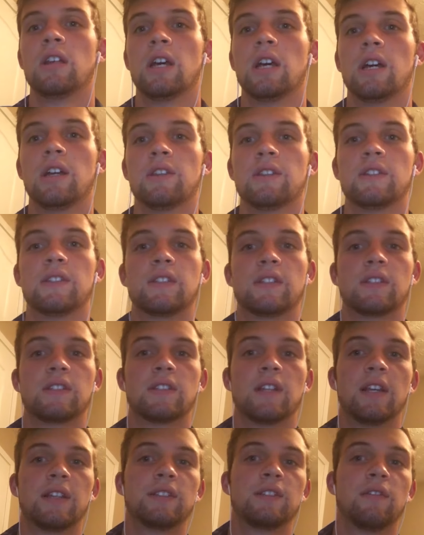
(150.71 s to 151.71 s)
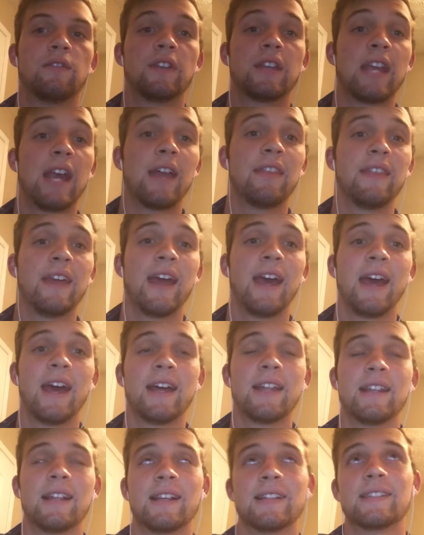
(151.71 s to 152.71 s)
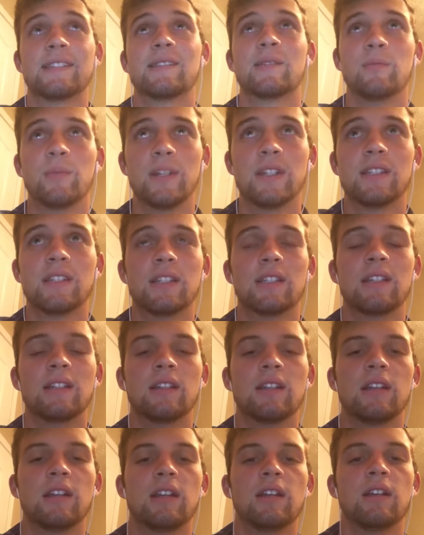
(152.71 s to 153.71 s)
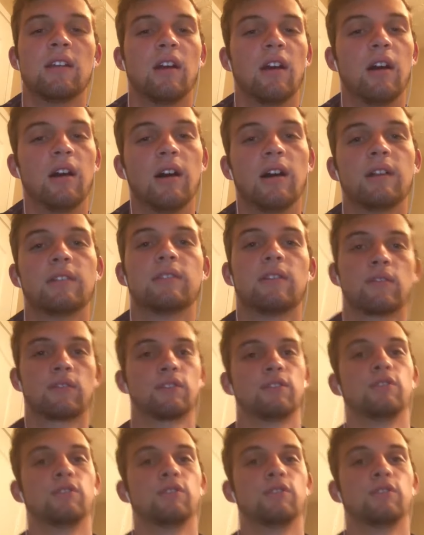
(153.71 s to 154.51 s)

Uh, the success of The Cat in the Hat had cemented uh, Dr.